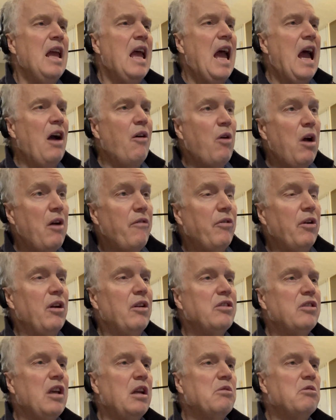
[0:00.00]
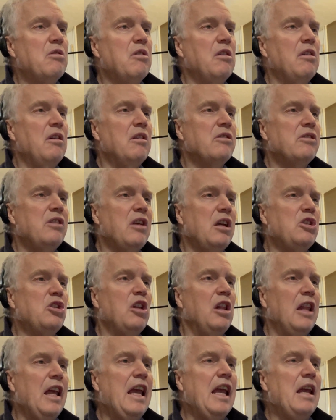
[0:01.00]
However, such
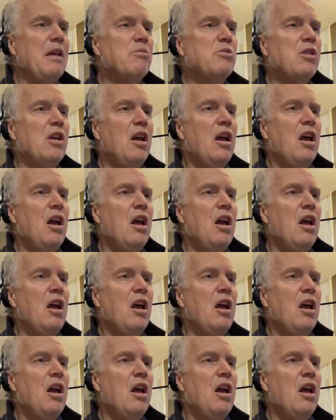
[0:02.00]
claims